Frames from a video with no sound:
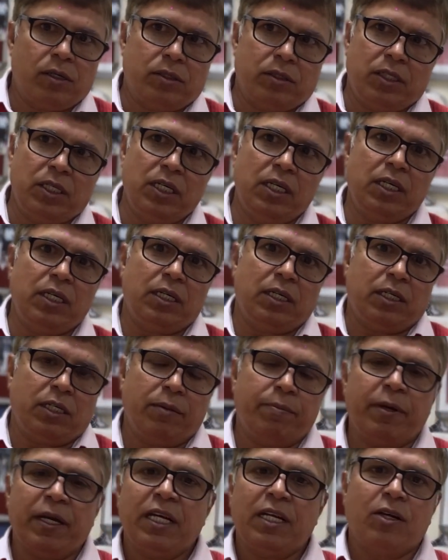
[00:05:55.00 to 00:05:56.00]

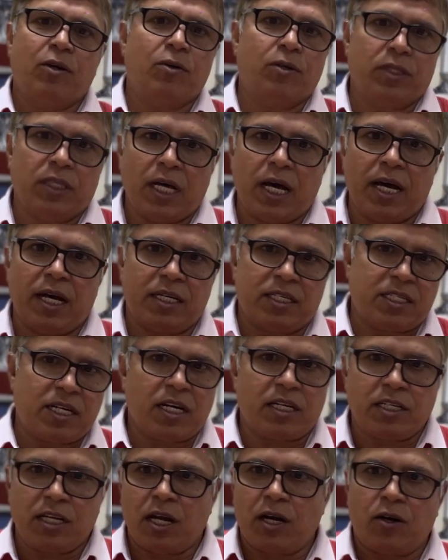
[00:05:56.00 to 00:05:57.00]
depending on the
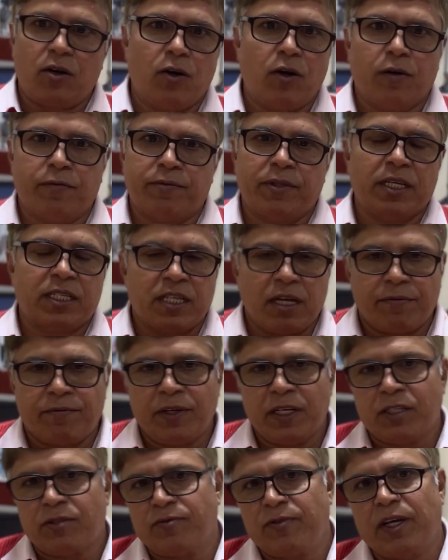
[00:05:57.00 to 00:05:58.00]
structure of the
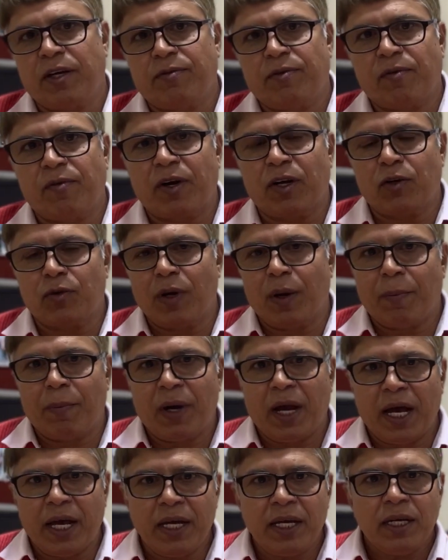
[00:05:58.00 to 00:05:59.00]
surface where we want to
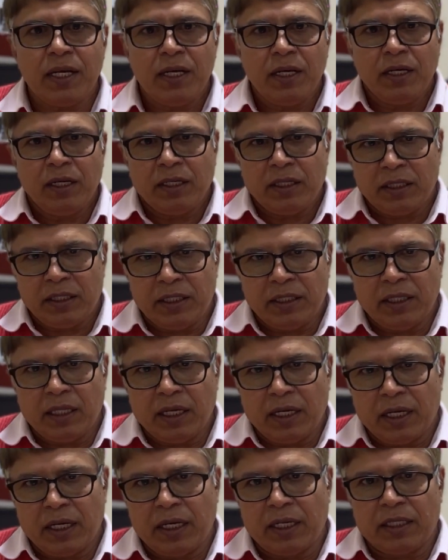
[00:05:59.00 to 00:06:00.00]
apply,
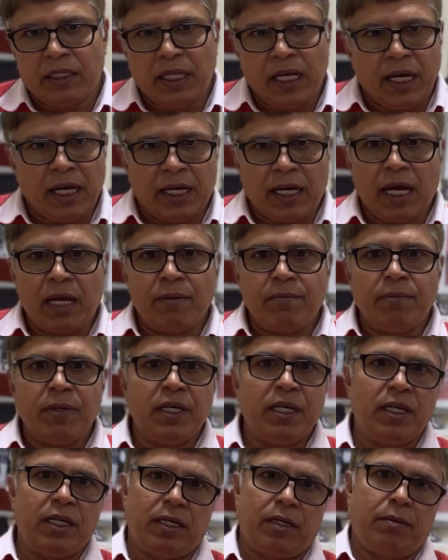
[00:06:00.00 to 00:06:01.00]
they can
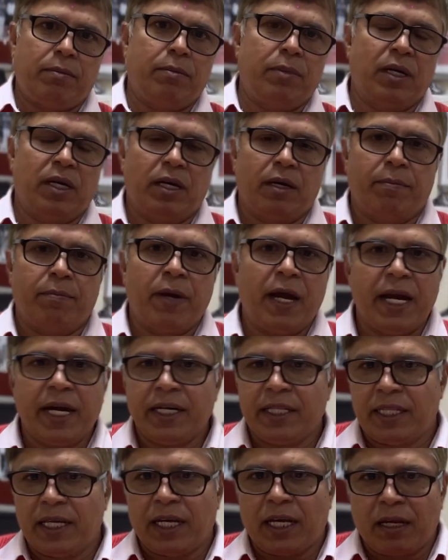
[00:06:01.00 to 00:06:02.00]
be
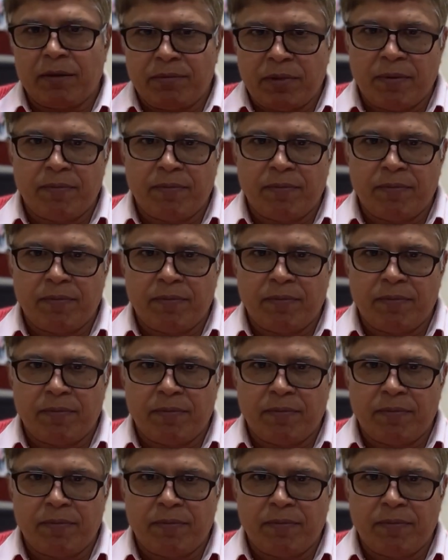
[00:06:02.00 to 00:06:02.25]
bent, they can be